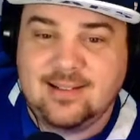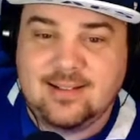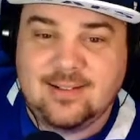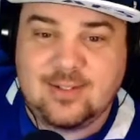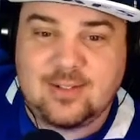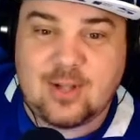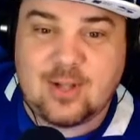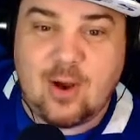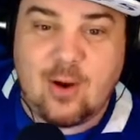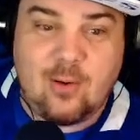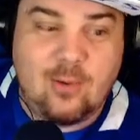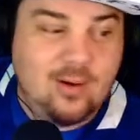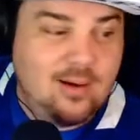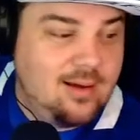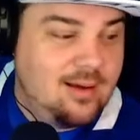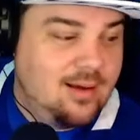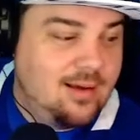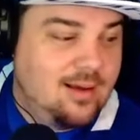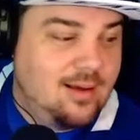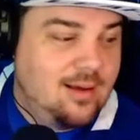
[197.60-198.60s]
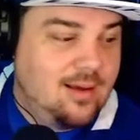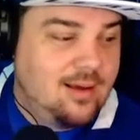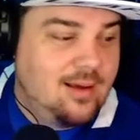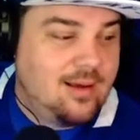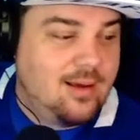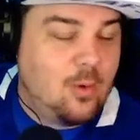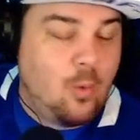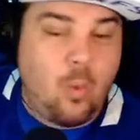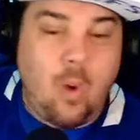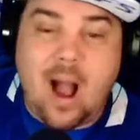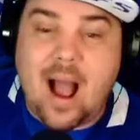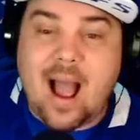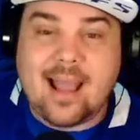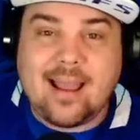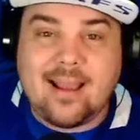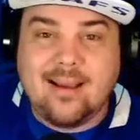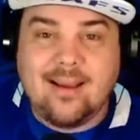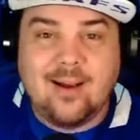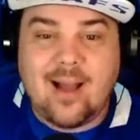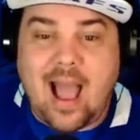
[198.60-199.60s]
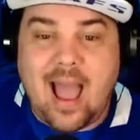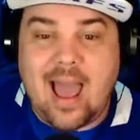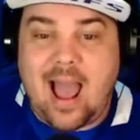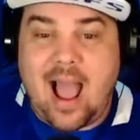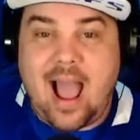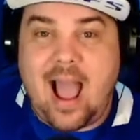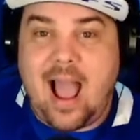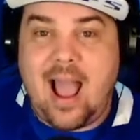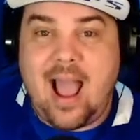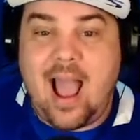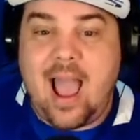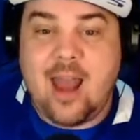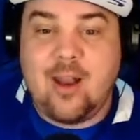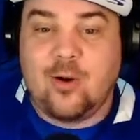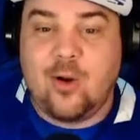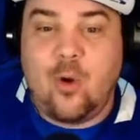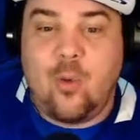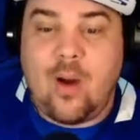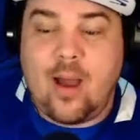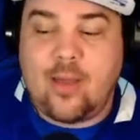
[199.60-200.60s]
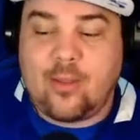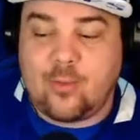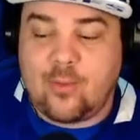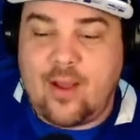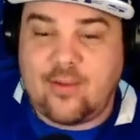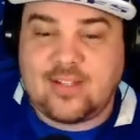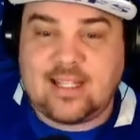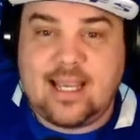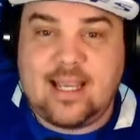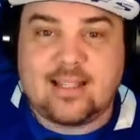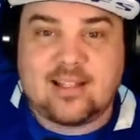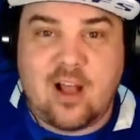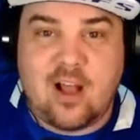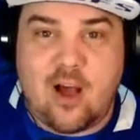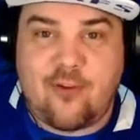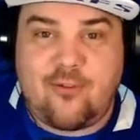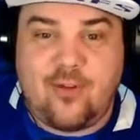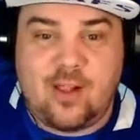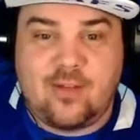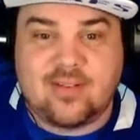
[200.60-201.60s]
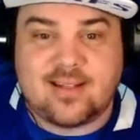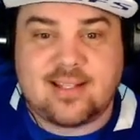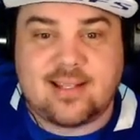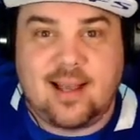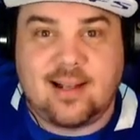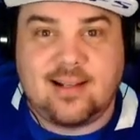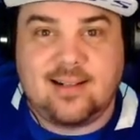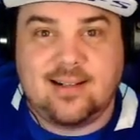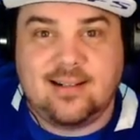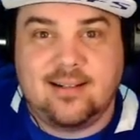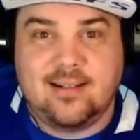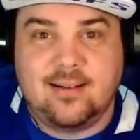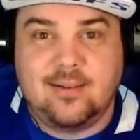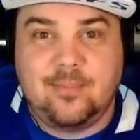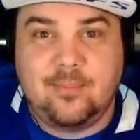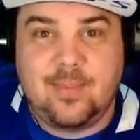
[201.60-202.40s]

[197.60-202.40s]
So, why? I, I I don't know why the refs eased off all of a sudden.